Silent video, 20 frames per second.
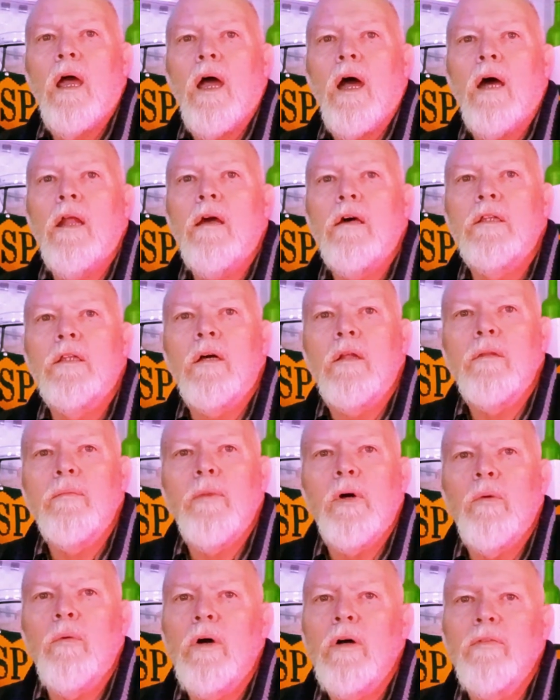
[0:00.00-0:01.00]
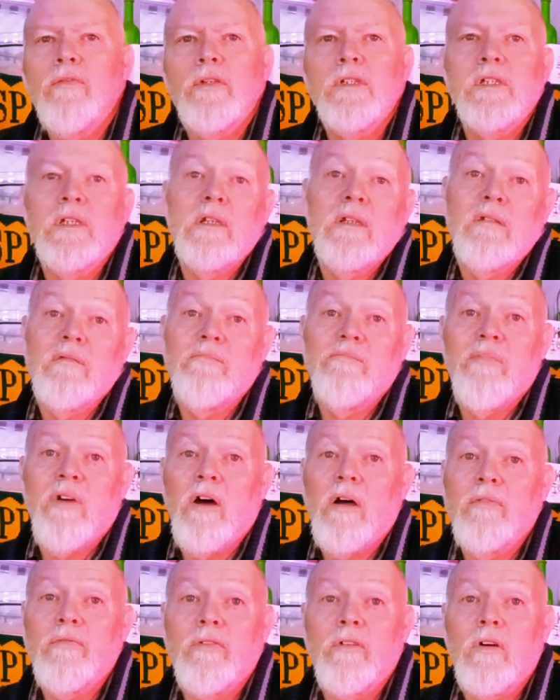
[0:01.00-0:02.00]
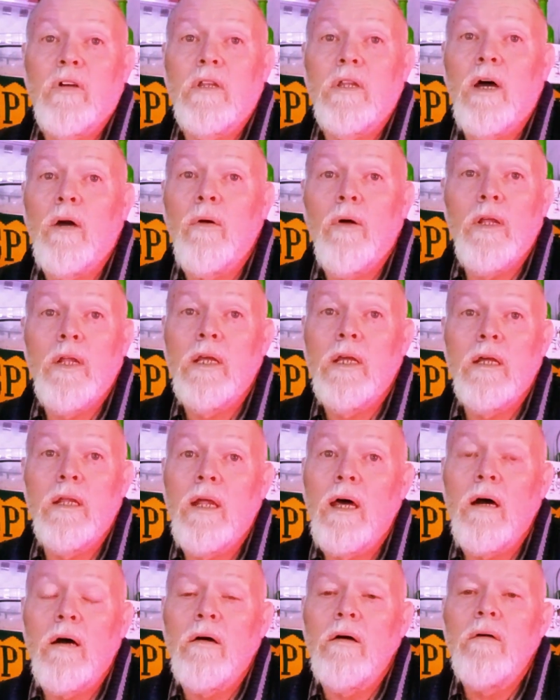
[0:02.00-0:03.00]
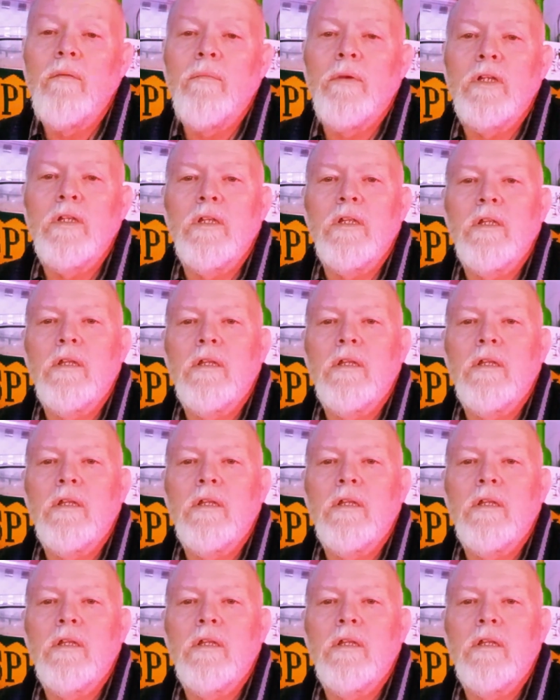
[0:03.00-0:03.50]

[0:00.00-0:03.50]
And I told my wife, I said, I've got no idea now, but